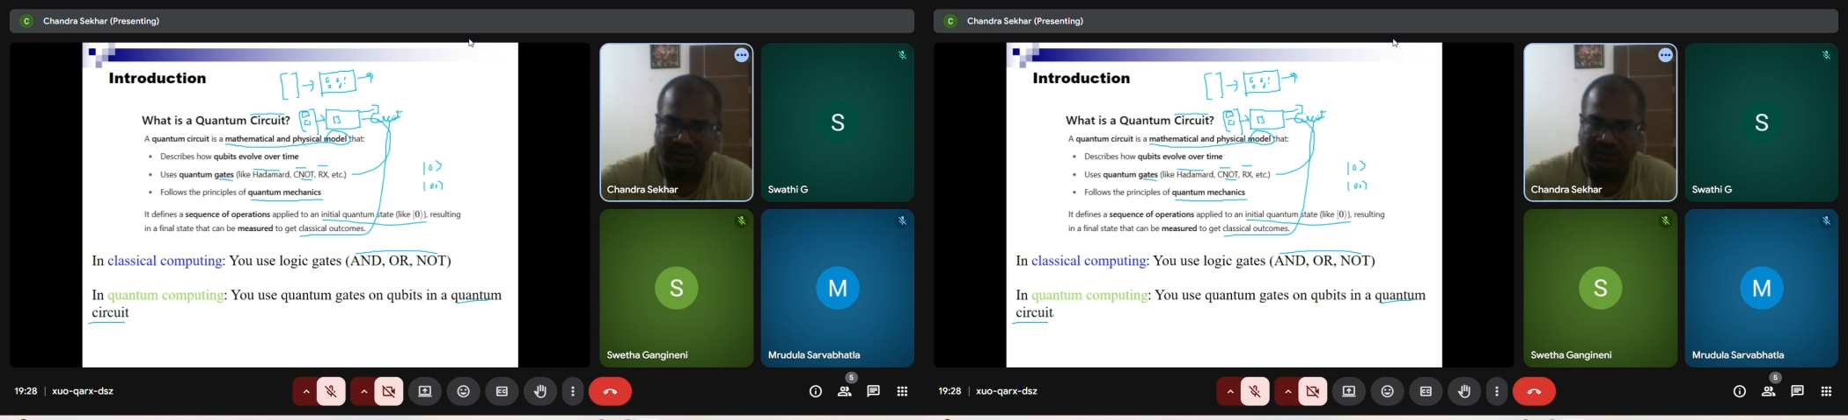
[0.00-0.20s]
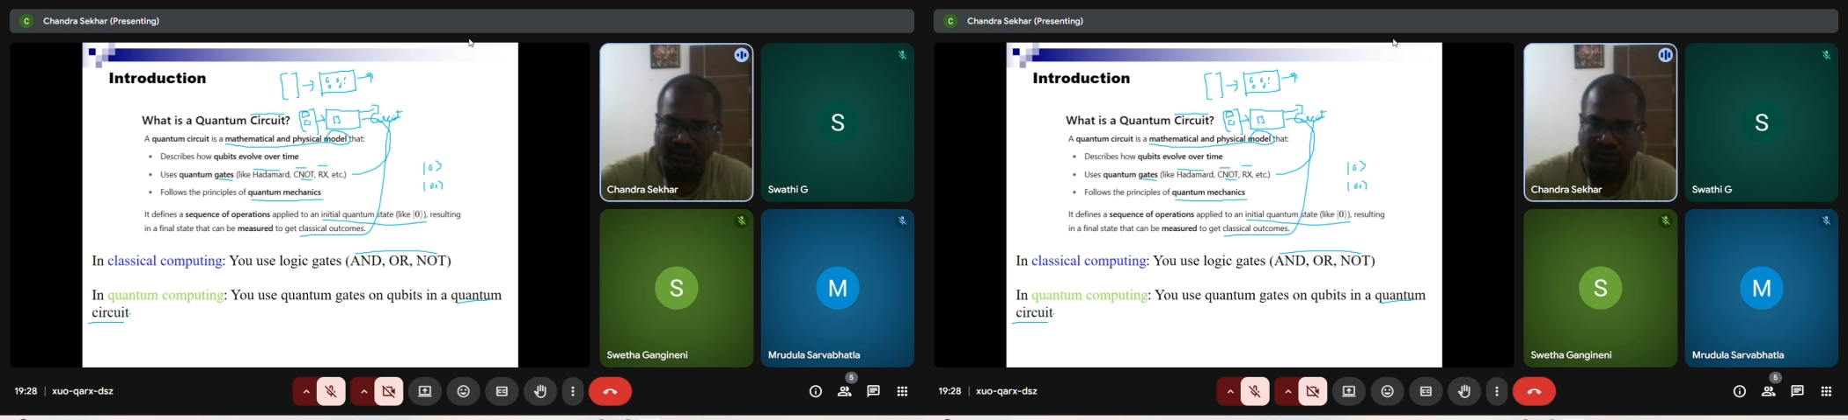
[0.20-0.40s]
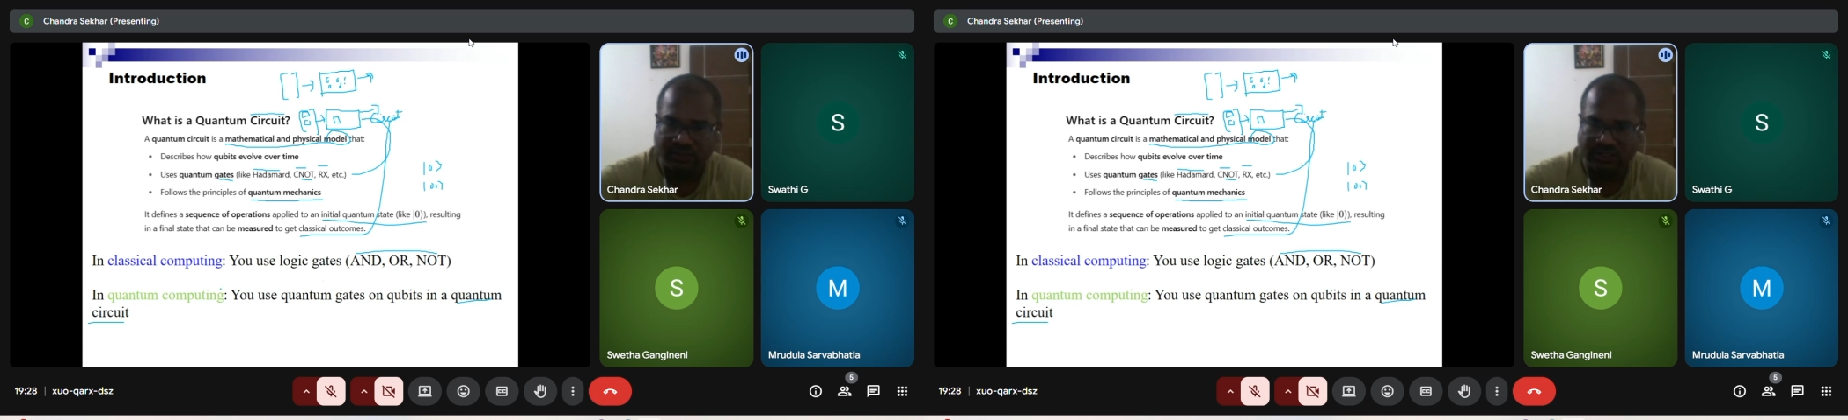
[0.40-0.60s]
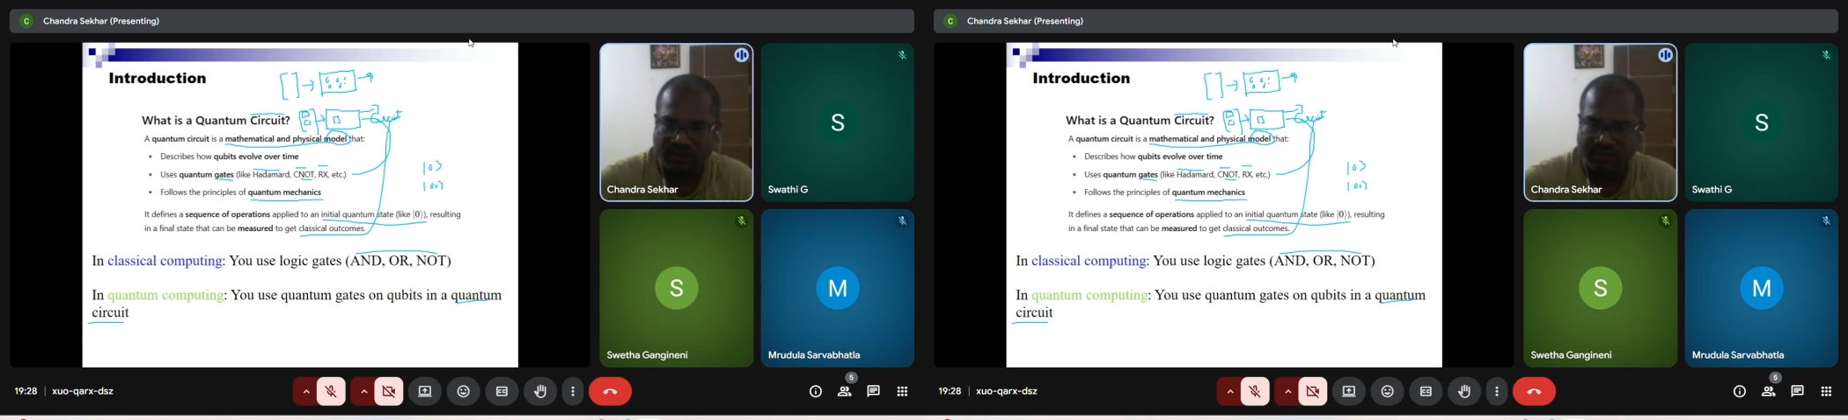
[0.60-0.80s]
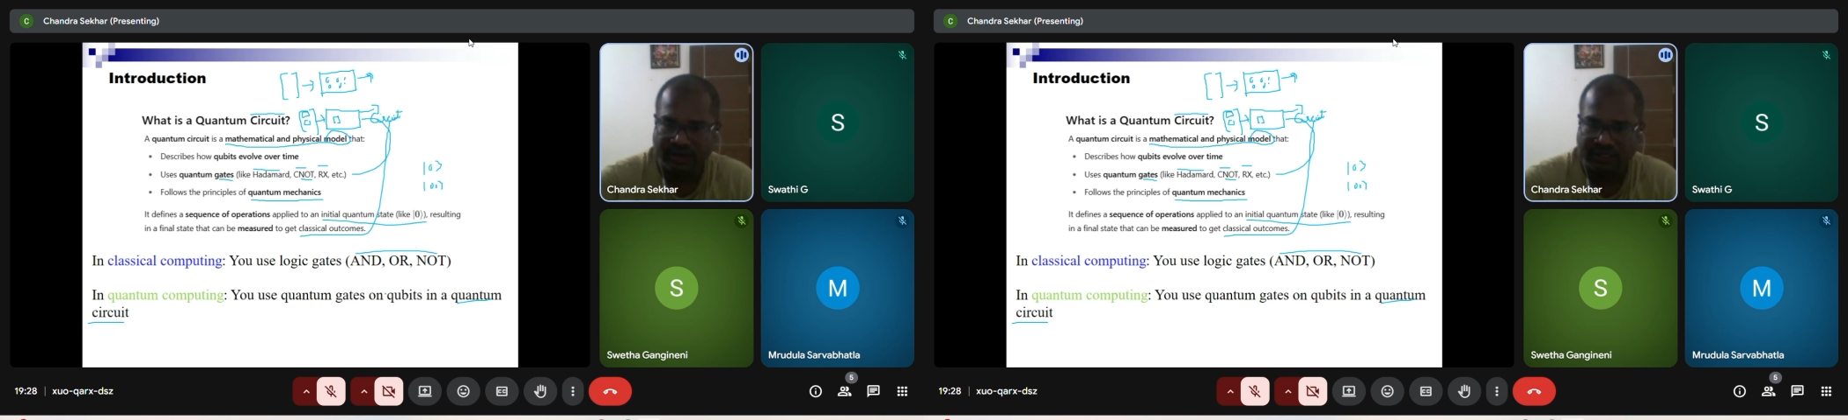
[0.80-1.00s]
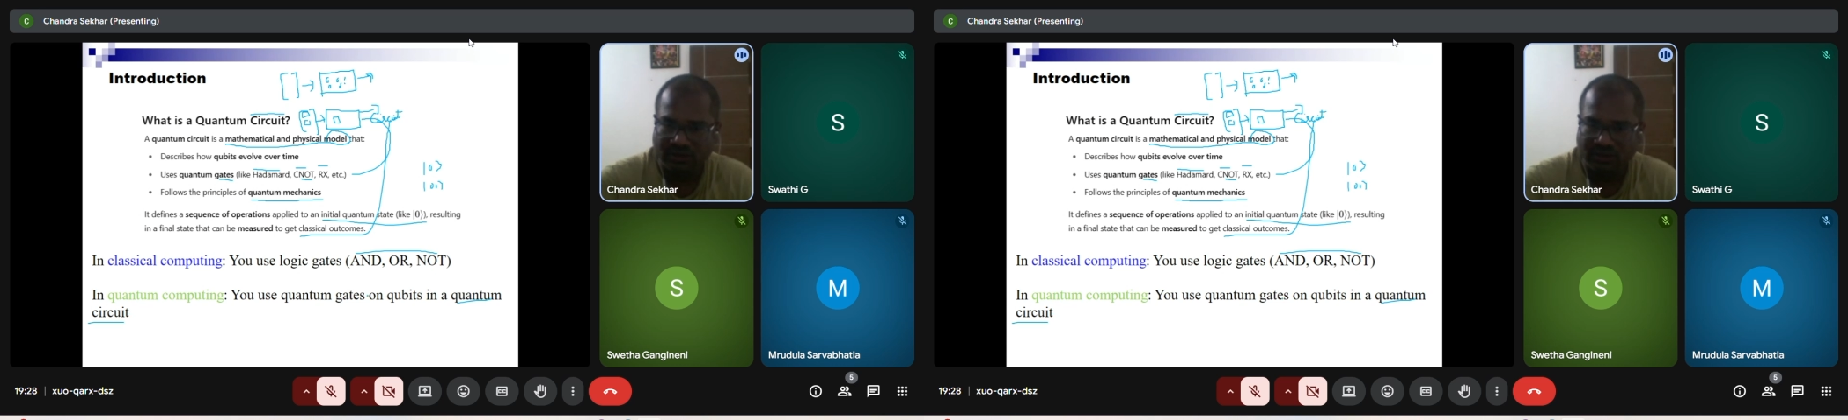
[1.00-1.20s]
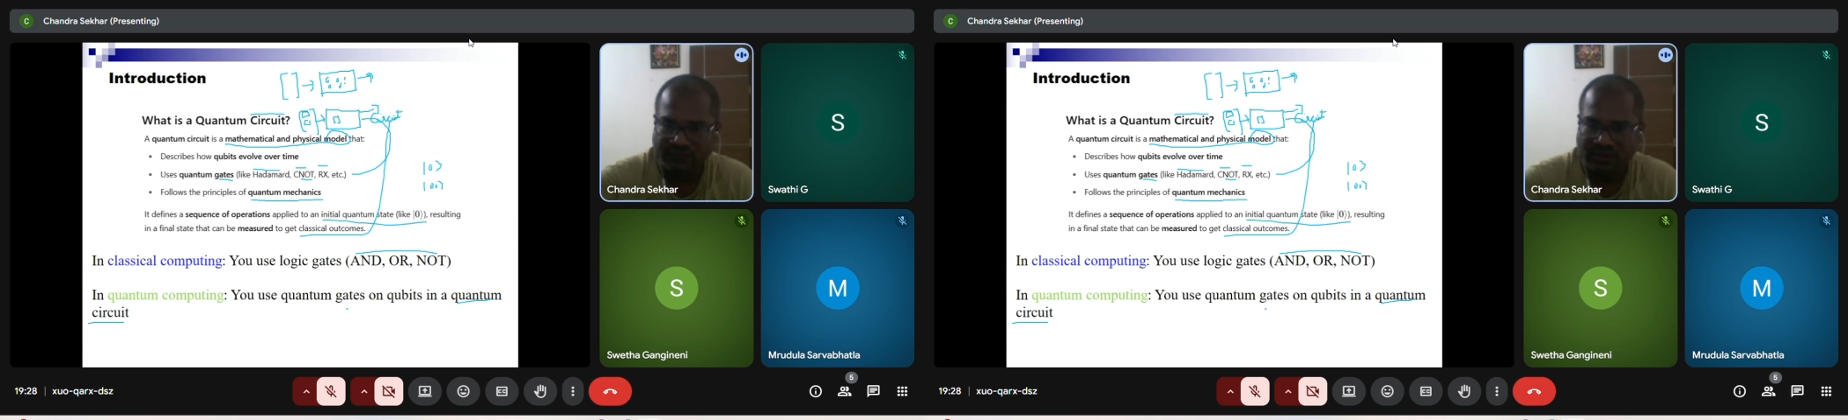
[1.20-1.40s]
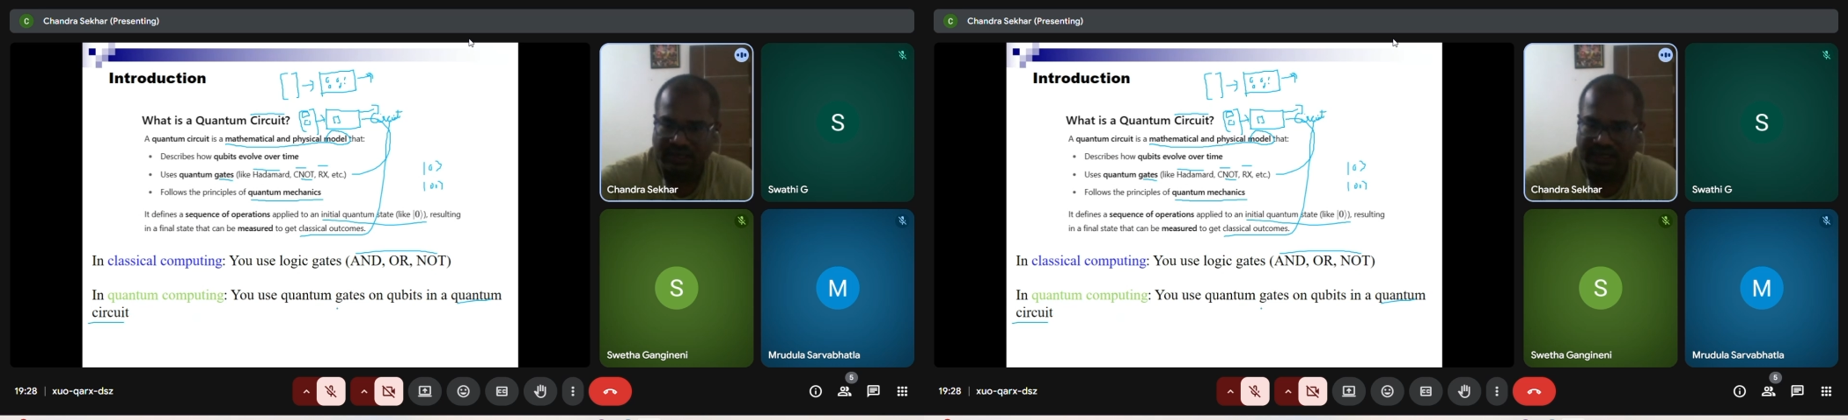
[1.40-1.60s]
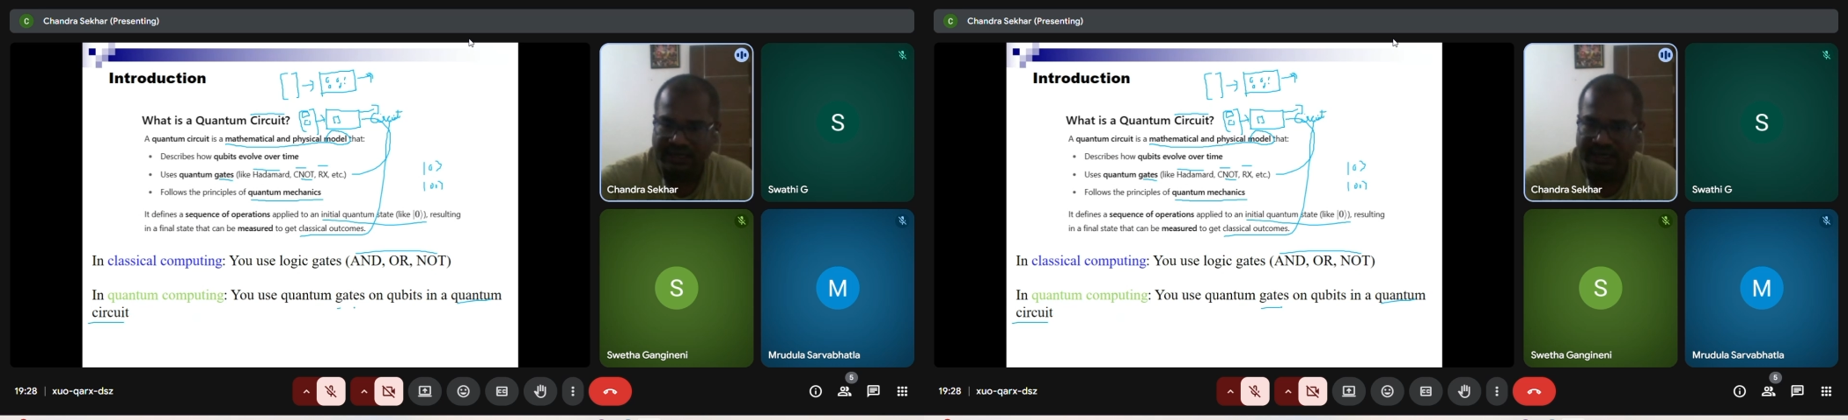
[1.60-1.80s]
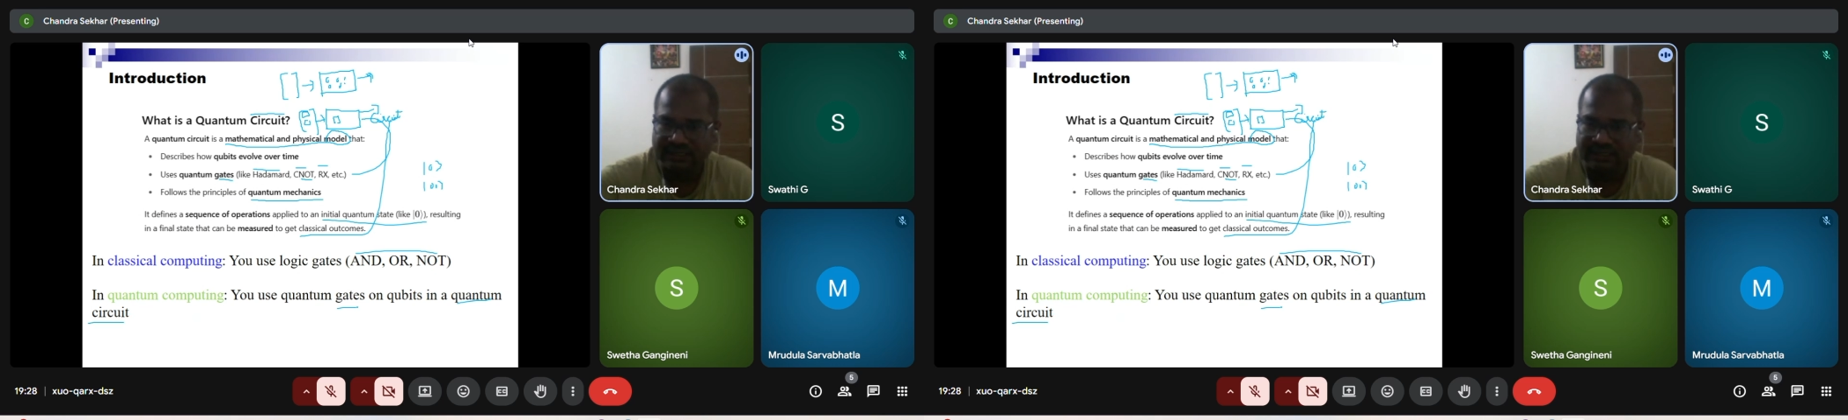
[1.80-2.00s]
Circuit is a combination of
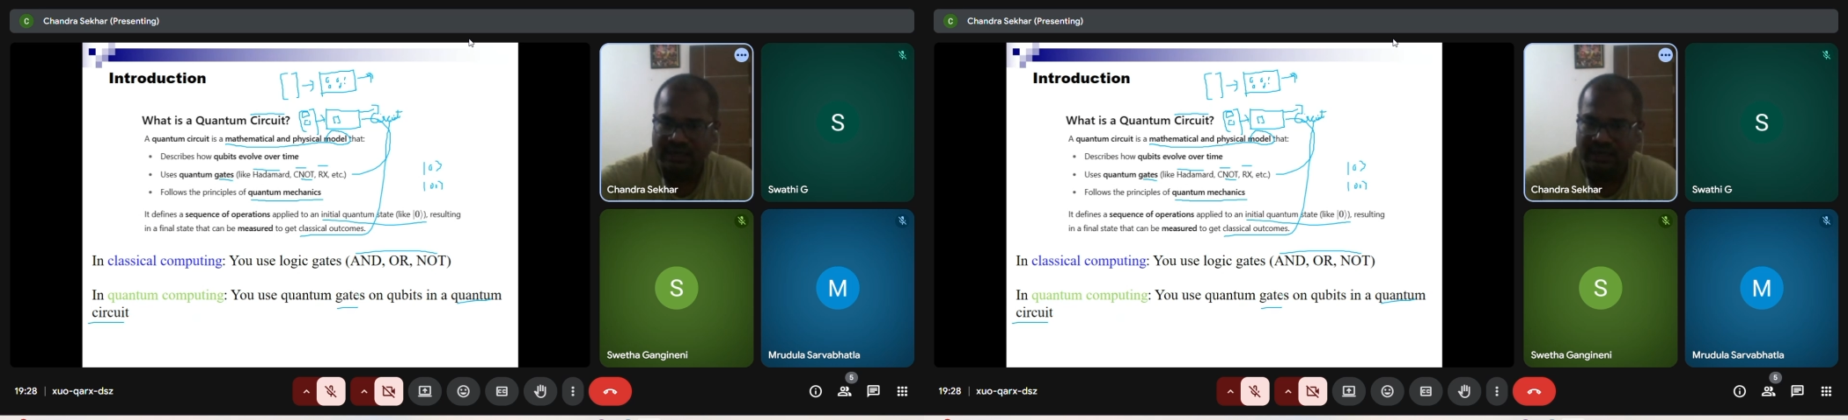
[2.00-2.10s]
gates